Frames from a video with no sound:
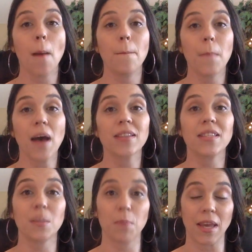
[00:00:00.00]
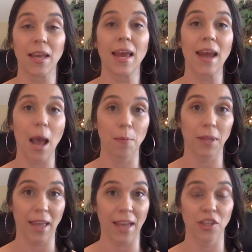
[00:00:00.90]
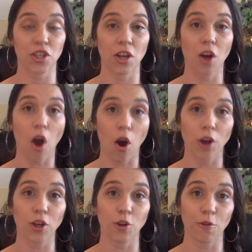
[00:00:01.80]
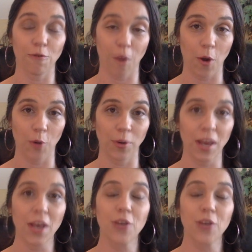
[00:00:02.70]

must be an application on your phone.